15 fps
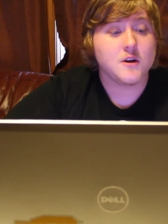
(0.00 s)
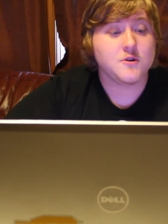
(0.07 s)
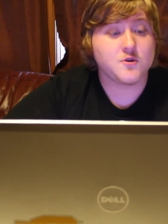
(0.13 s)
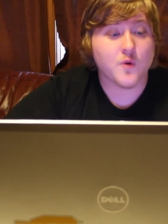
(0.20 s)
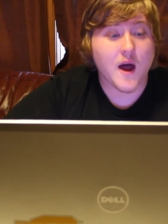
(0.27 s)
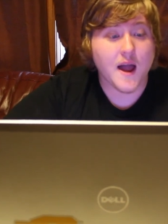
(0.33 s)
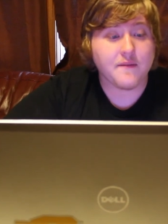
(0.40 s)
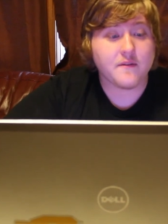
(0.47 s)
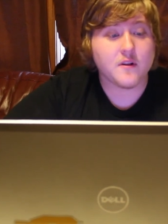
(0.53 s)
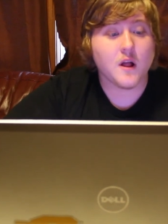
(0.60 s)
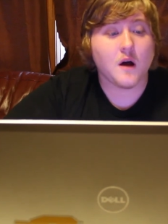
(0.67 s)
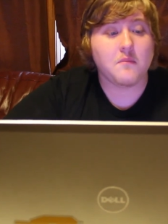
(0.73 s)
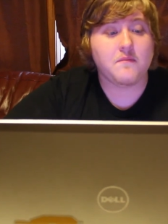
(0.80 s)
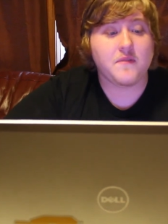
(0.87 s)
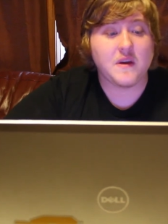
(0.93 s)
Drive
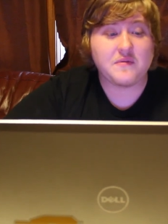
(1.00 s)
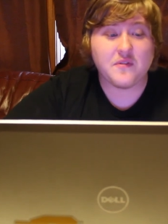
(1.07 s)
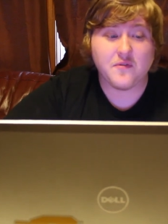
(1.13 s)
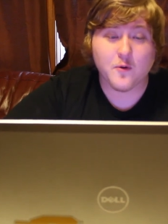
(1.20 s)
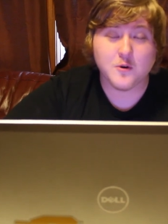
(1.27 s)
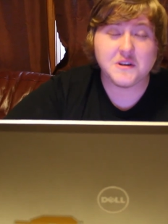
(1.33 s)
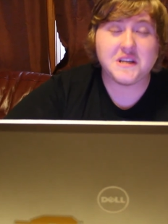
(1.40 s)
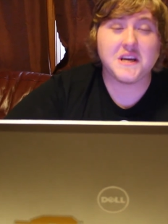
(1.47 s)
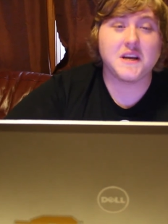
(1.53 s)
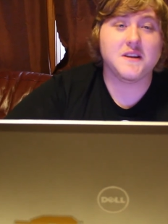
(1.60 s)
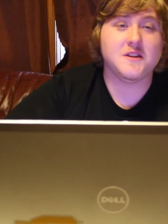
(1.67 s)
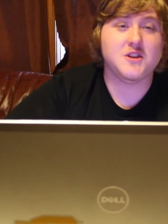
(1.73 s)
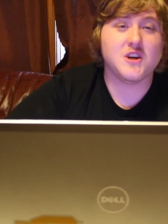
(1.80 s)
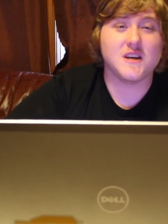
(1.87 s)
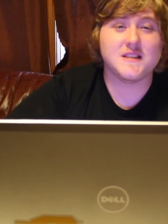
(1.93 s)
Club, FIFA
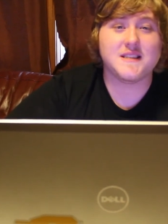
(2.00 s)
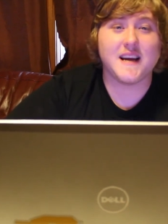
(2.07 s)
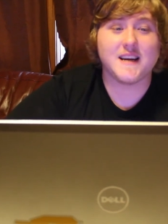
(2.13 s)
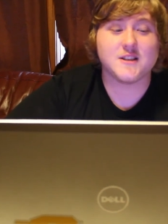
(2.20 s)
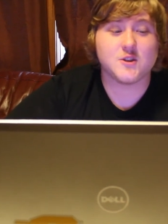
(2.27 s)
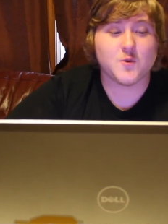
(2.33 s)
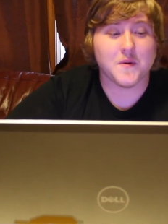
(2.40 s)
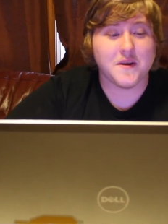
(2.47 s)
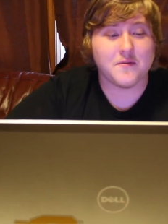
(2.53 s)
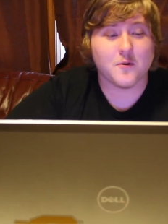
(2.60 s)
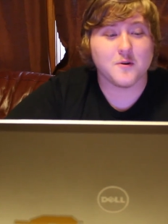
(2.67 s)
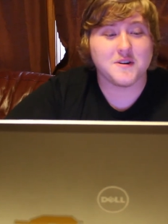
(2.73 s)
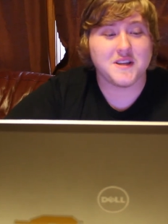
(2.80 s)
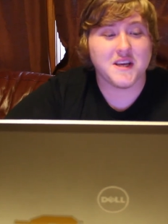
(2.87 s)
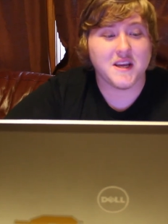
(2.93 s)
14, Just Dance
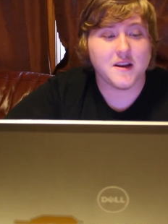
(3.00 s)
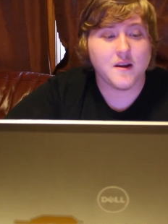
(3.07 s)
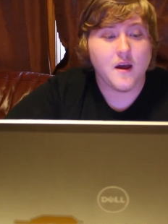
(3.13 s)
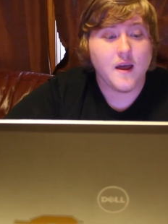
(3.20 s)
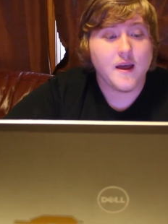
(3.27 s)
2014,